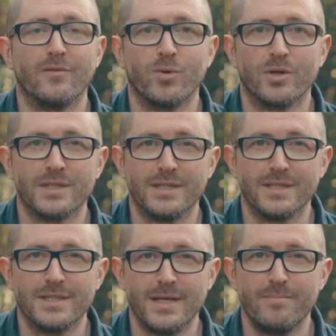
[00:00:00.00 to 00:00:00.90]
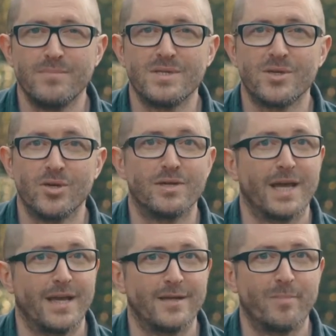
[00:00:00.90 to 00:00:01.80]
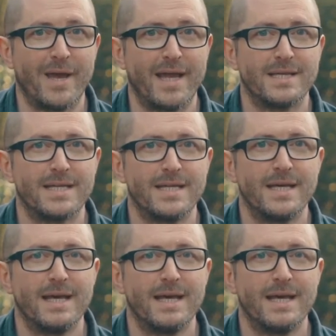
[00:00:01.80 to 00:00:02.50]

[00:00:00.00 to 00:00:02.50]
I've worked in teams, good and bad.